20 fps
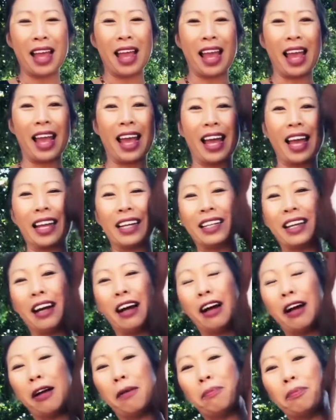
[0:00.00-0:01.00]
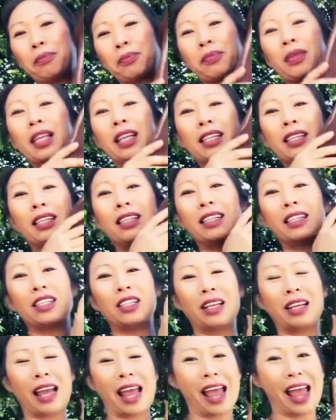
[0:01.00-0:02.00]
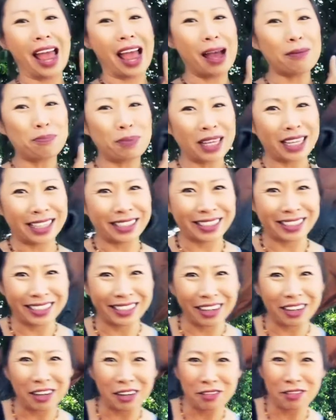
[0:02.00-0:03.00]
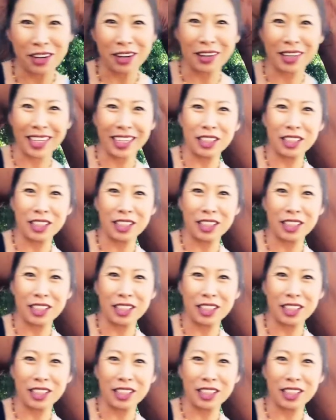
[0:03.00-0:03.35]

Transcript: And appies are very